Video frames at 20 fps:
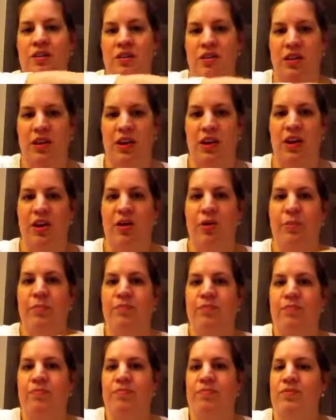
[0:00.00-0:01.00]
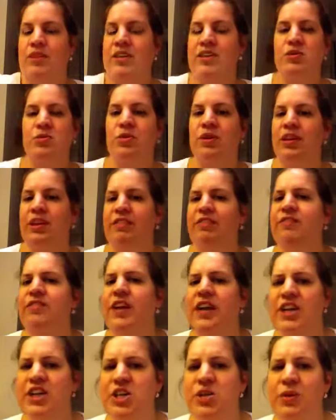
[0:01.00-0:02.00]
you know, doesn't really
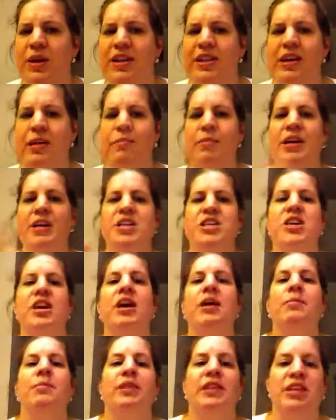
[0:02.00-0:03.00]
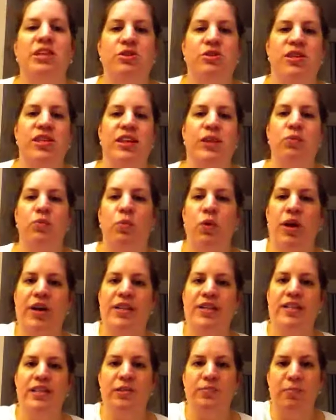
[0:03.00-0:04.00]
fluctuate that much, but then you see
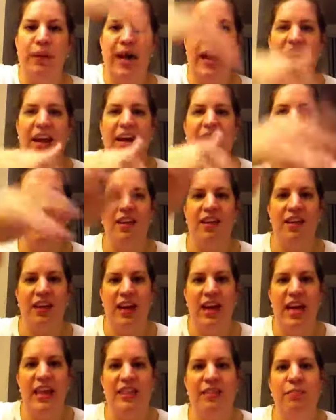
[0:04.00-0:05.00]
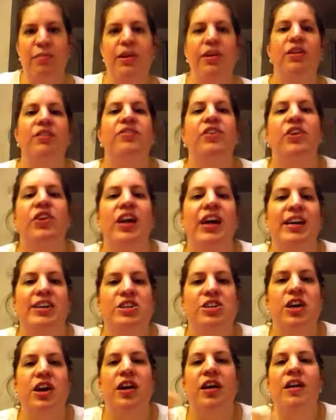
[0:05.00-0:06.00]
one spike in the middle of your line
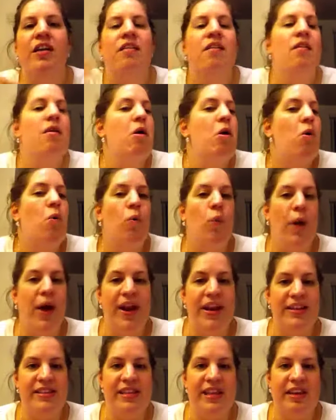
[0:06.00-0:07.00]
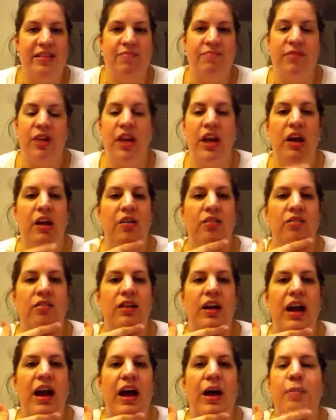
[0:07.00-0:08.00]
chart, what is it? You know,
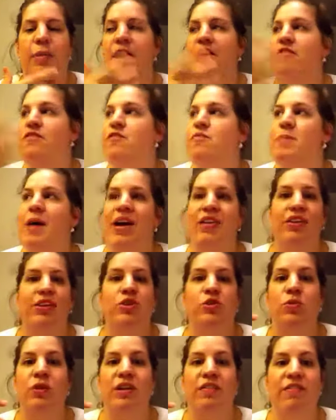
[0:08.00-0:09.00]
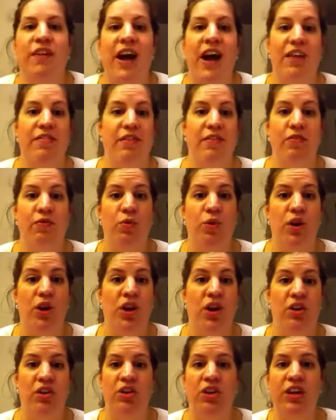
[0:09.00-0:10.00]
if Matthew 25, if
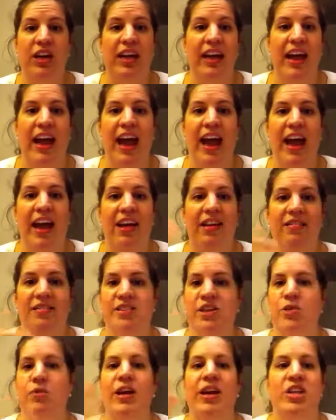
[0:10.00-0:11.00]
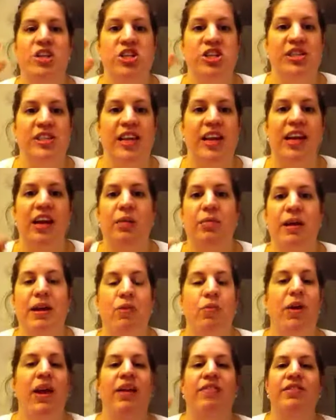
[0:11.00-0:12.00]
we're looking at donations that come in
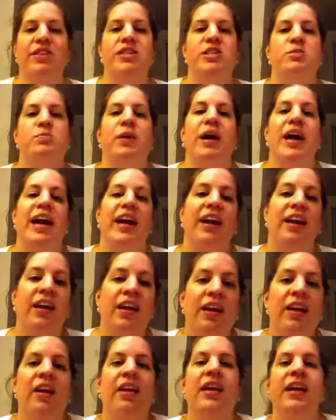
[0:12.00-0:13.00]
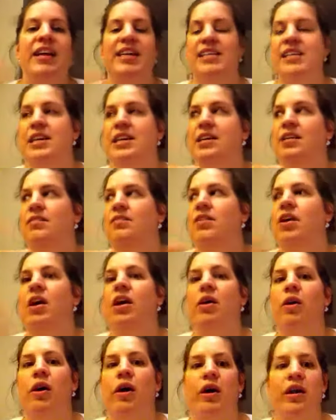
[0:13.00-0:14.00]
and we have this spike, is it
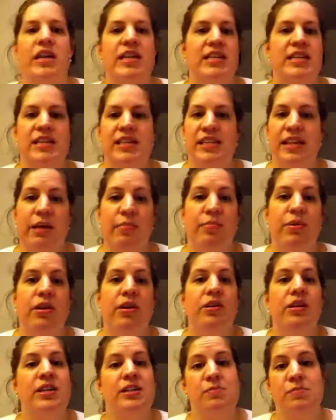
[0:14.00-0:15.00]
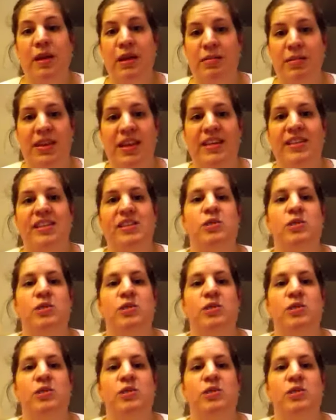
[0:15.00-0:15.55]
in December? Because maybe that's a